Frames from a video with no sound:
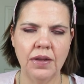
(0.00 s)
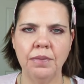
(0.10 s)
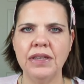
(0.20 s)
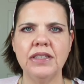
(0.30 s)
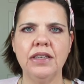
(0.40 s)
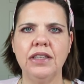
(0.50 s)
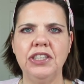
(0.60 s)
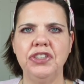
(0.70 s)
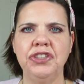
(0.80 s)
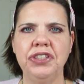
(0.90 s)

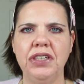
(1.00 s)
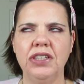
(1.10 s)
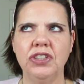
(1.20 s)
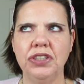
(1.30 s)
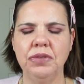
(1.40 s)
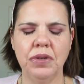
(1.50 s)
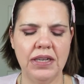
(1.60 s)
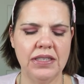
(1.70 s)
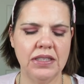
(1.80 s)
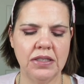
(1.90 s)
basically she, she
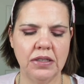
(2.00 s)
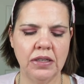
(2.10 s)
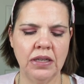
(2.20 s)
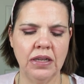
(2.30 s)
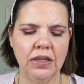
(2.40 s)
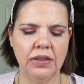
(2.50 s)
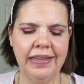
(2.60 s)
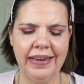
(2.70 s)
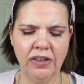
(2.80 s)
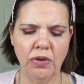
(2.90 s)
runs uh,
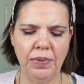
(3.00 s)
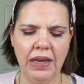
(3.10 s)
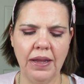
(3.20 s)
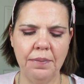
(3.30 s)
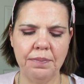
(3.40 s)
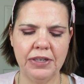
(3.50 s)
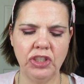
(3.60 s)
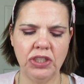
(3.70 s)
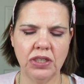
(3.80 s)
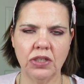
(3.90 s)
Lancome makeup, but
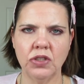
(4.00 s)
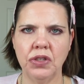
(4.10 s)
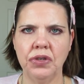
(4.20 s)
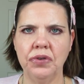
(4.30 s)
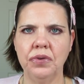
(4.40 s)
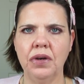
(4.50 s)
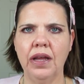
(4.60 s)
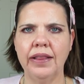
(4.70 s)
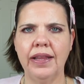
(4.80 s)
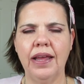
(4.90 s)
she's also
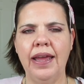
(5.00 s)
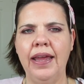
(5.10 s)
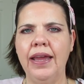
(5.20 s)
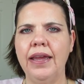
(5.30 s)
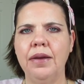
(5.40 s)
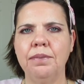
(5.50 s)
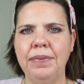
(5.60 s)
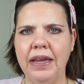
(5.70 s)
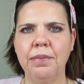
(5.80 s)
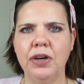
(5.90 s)
a makeup